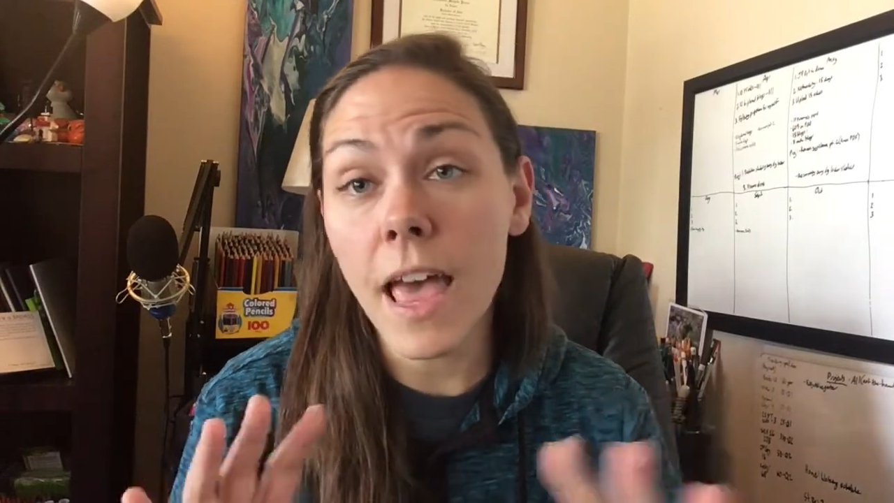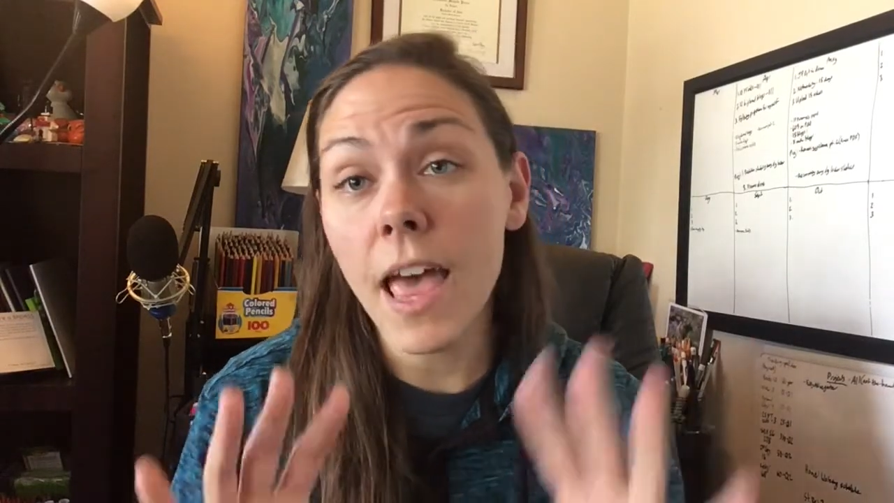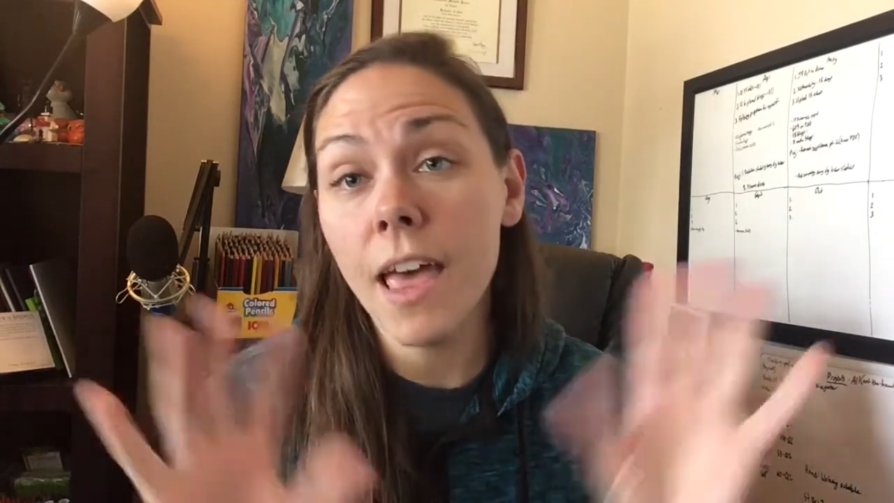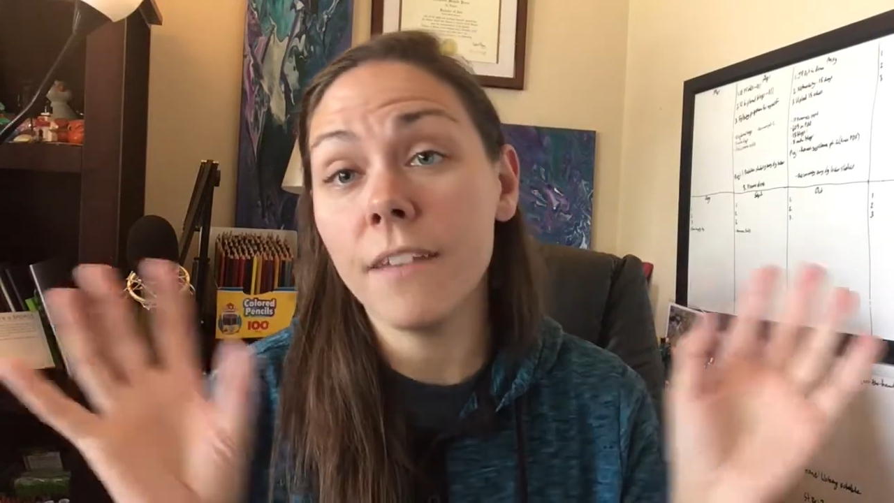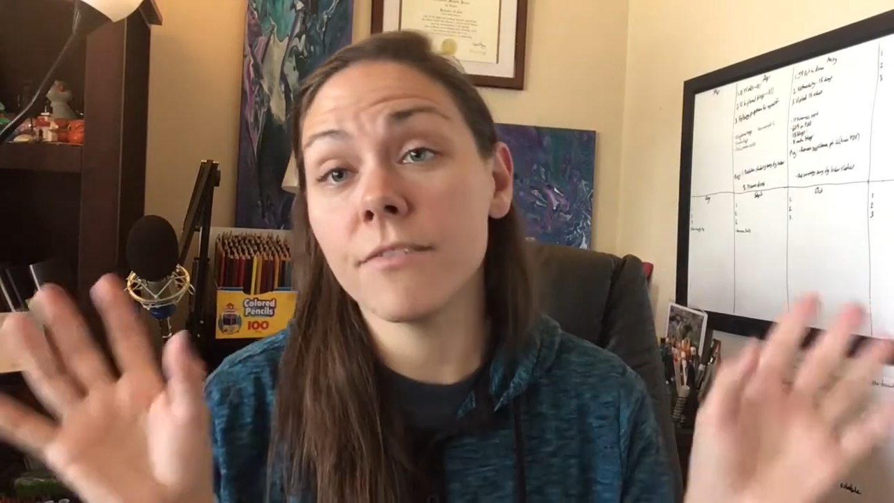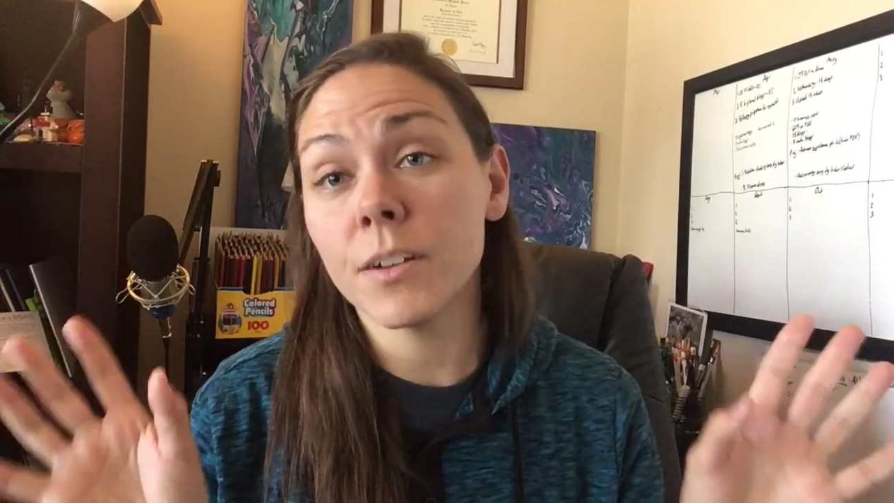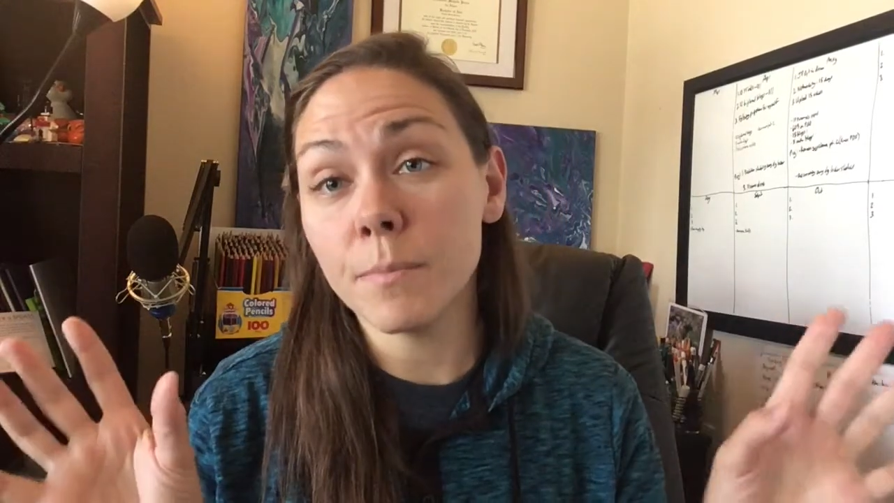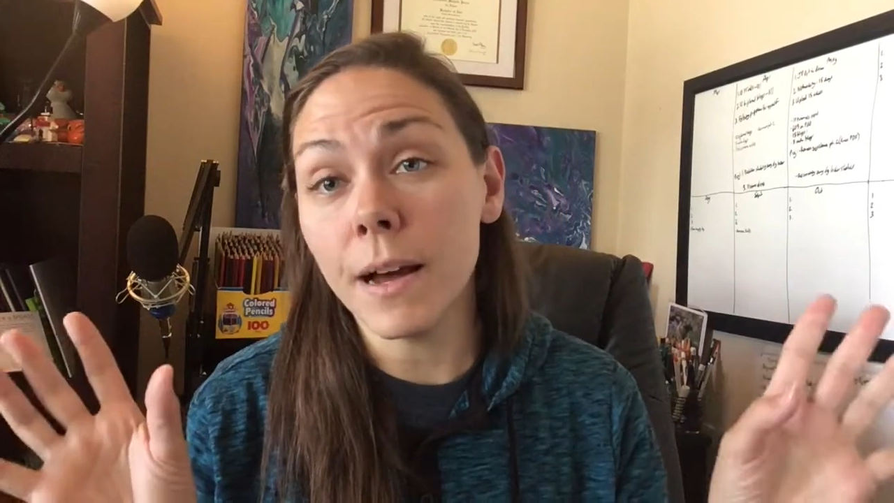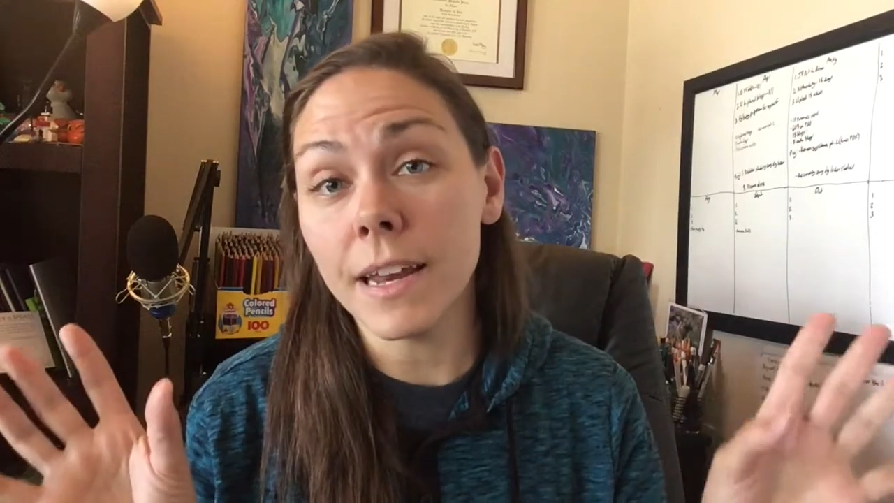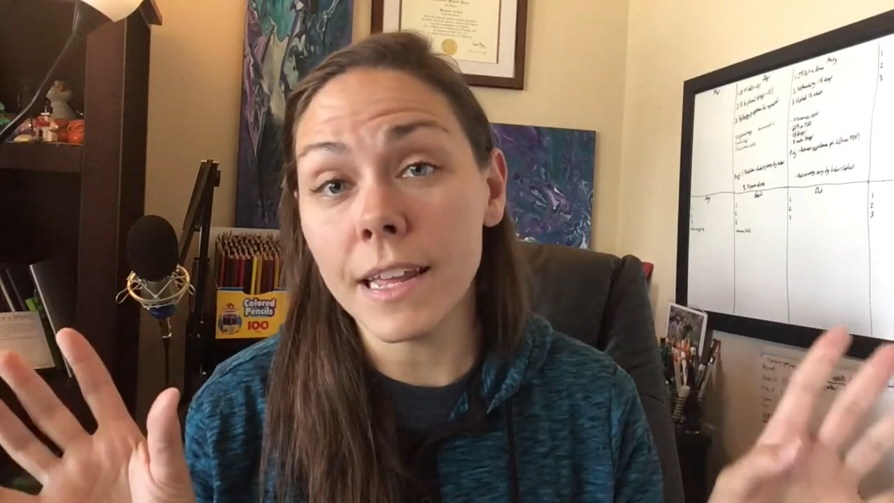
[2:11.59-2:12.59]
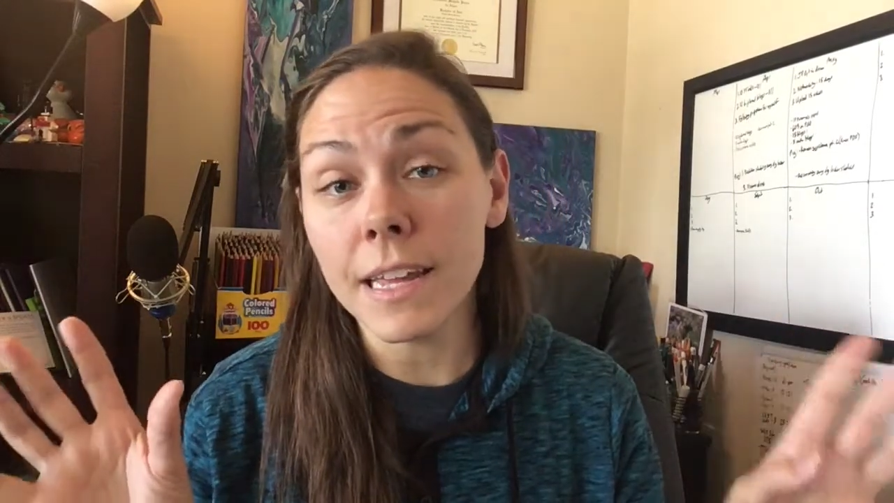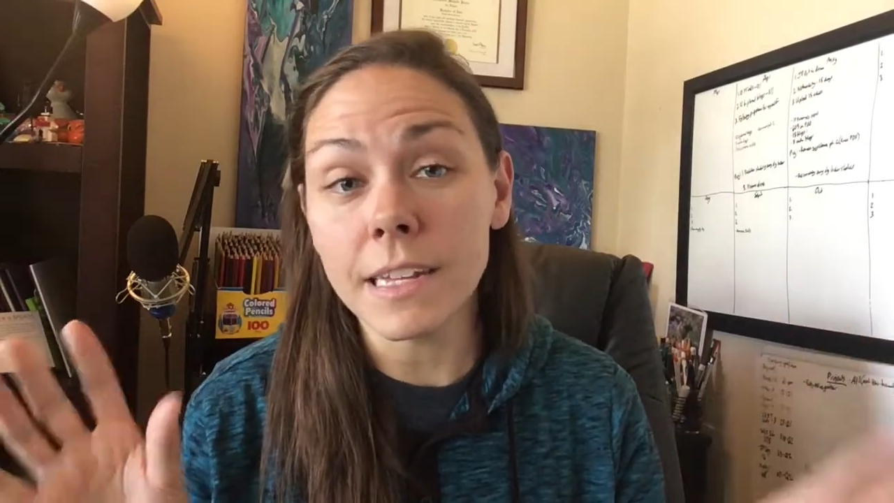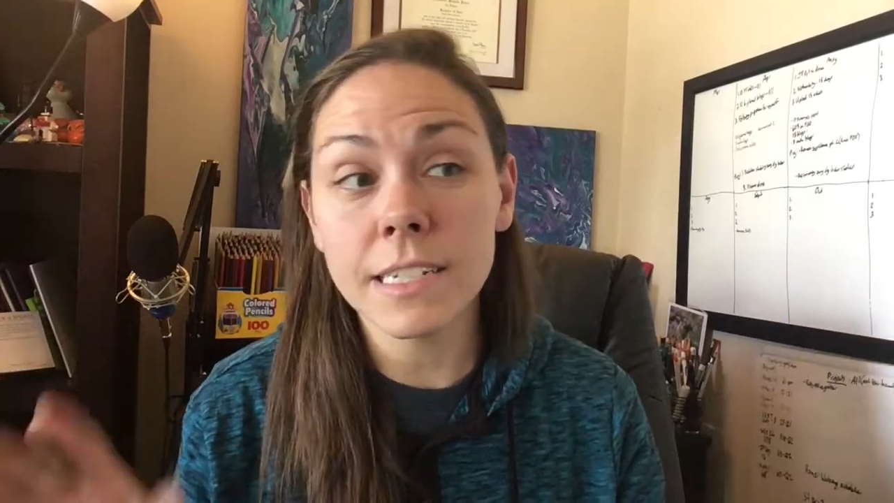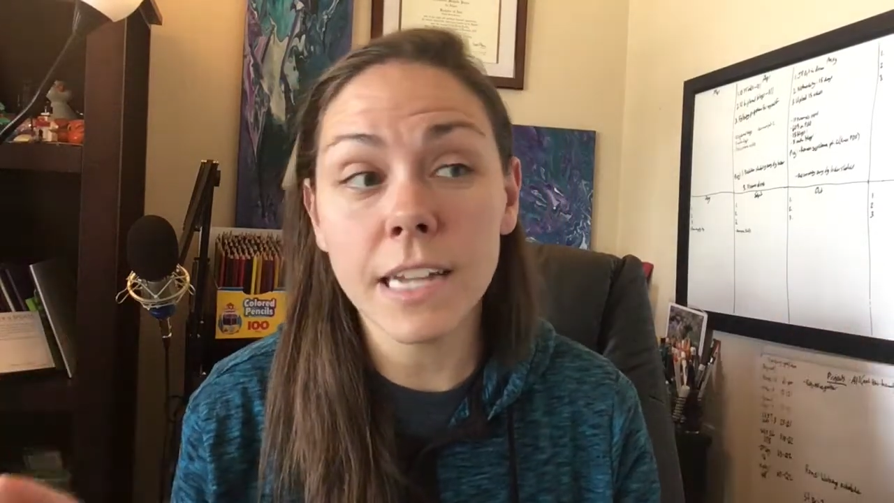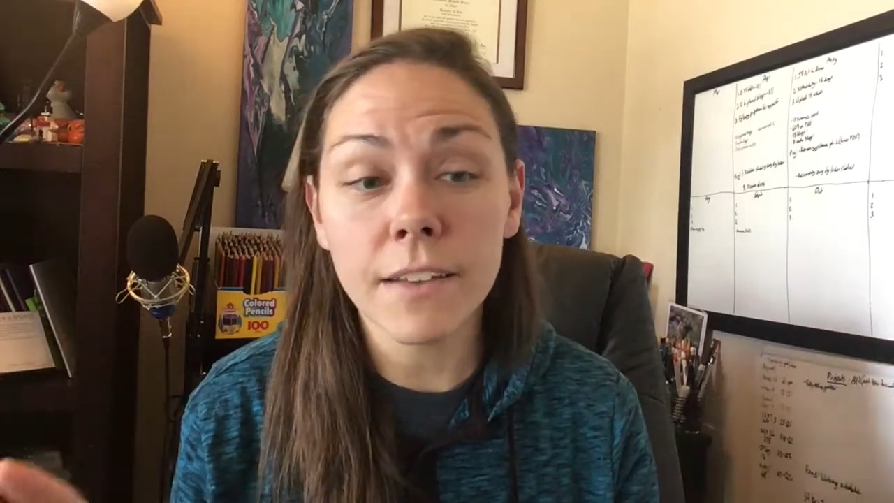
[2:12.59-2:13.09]
everybody
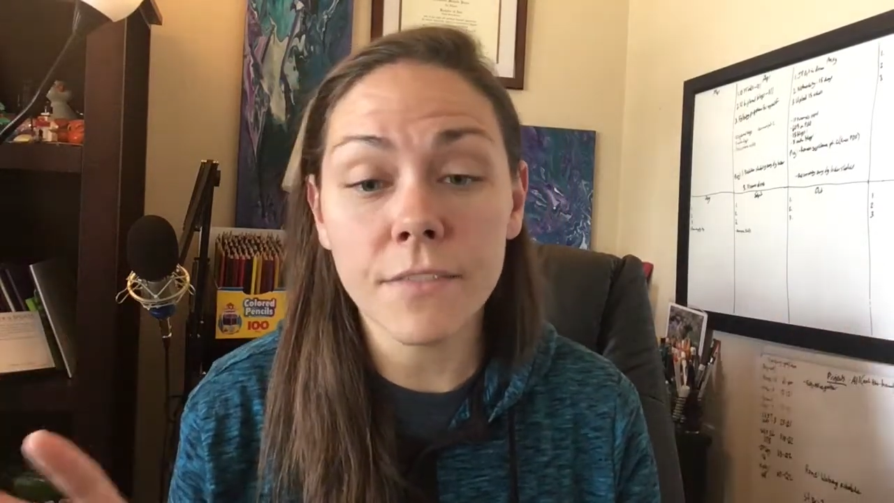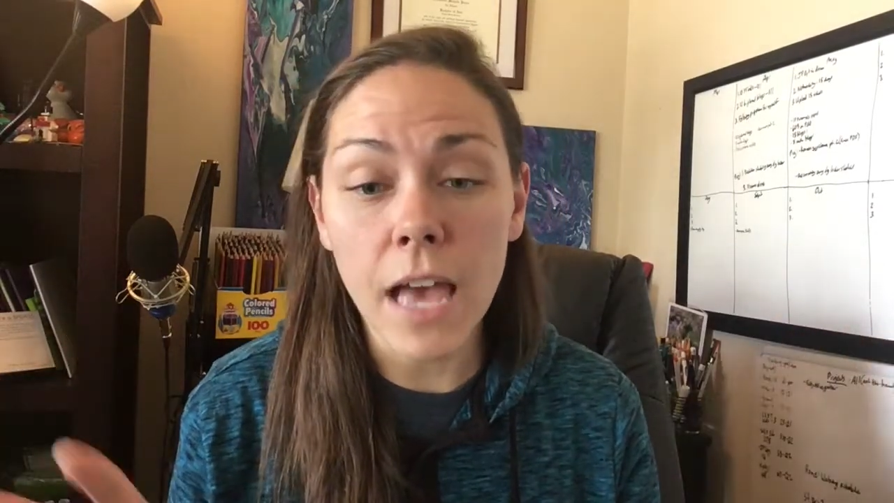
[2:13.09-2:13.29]
instead of